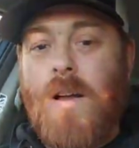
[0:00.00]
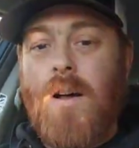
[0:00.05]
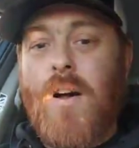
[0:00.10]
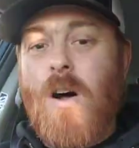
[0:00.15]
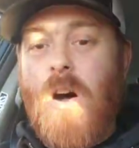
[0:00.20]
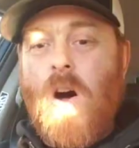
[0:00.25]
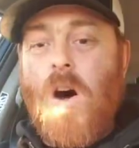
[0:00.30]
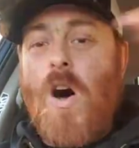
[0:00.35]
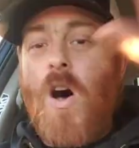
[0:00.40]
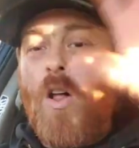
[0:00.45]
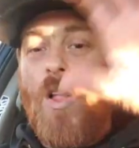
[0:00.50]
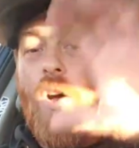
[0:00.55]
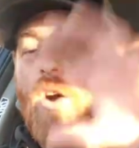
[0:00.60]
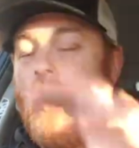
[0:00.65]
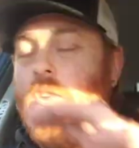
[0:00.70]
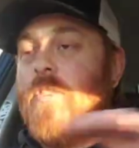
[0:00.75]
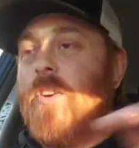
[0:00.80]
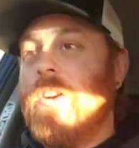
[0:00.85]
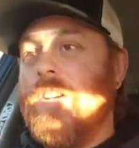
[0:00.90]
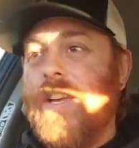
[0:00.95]
all
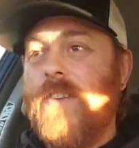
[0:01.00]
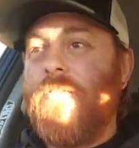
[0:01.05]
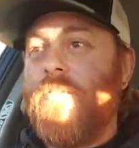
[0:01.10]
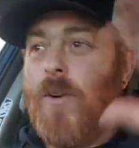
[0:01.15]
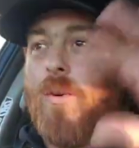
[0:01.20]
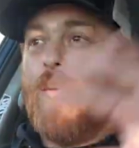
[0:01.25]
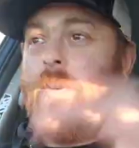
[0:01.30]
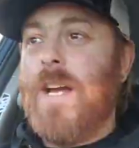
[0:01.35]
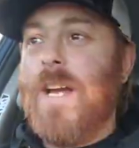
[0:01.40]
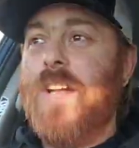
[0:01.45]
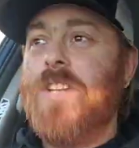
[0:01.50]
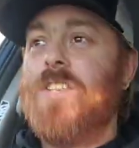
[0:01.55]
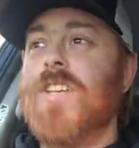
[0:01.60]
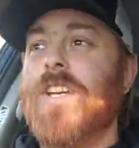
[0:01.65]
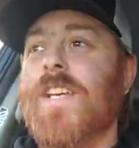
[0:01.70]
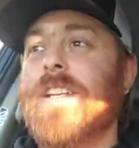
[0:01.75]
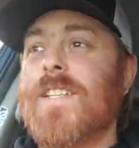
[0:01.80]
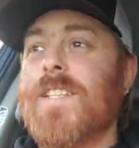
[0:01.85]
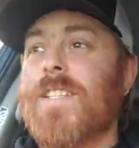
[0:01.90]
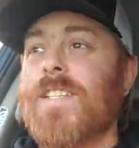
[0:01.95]
over different
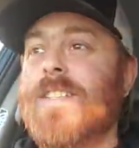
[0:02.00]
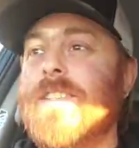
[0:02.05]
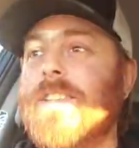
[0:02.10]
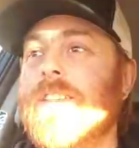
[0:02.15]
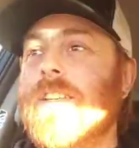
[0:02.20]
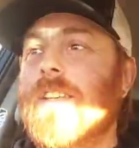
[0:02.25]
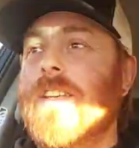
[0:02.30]
regions.